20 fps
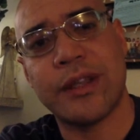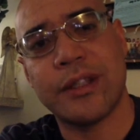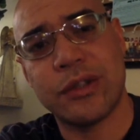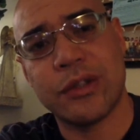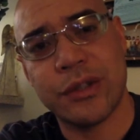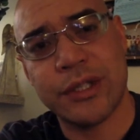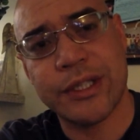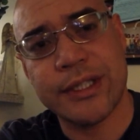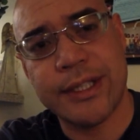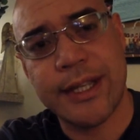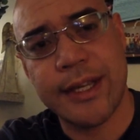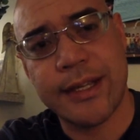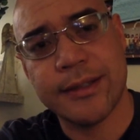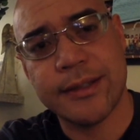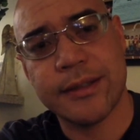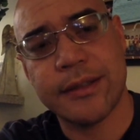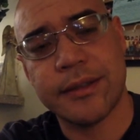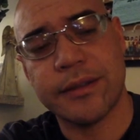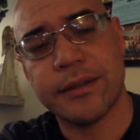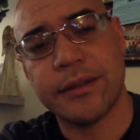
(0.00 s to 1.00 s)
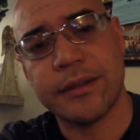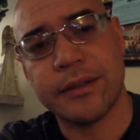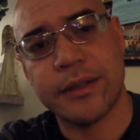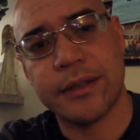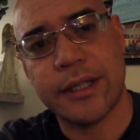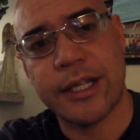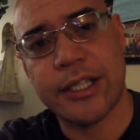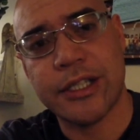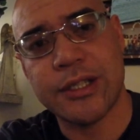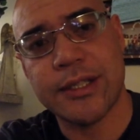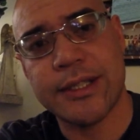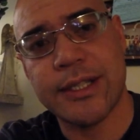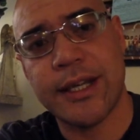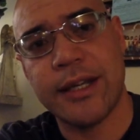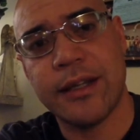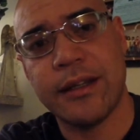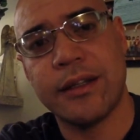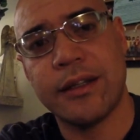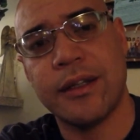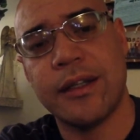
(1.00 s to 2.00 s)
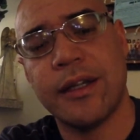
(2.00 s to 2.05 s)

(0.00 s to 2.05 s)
endurance test, I should say.